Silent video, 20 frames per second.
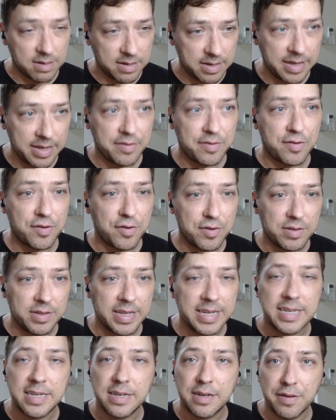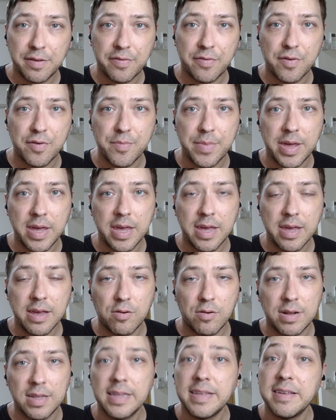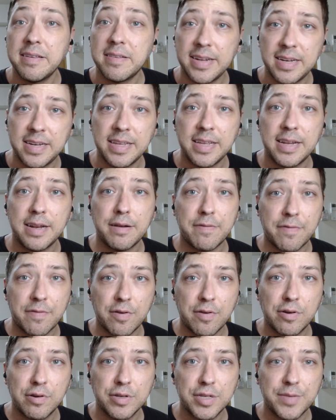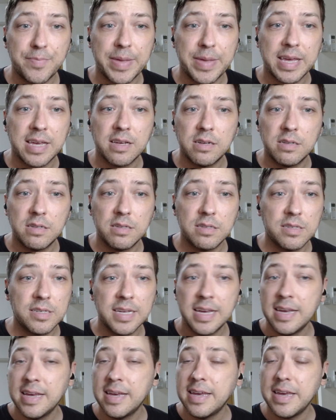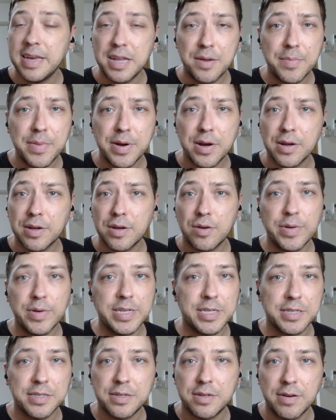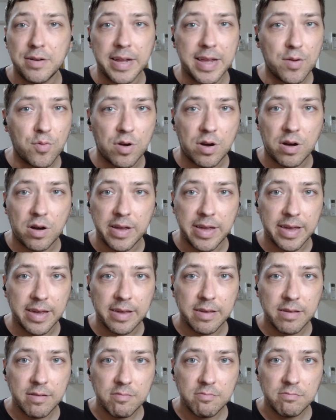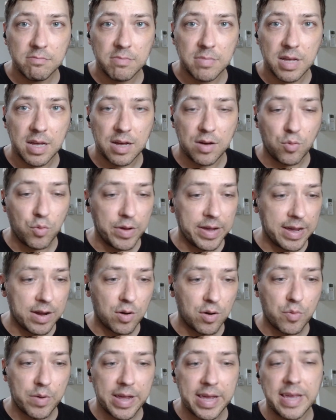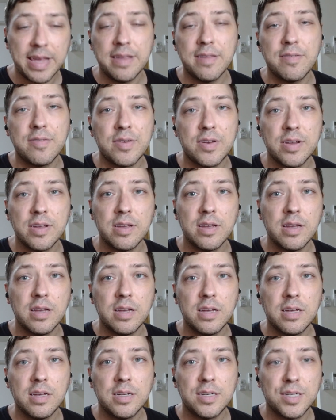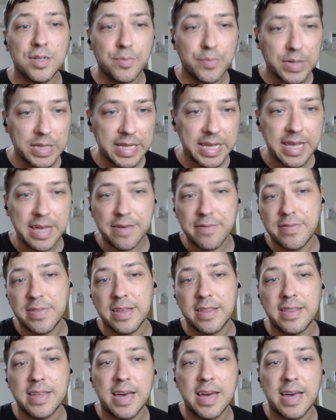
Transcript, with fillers: it certainly does for me, or at least it did at first, because in America, we just don't eat raw egg. Uh, we are raised to believe that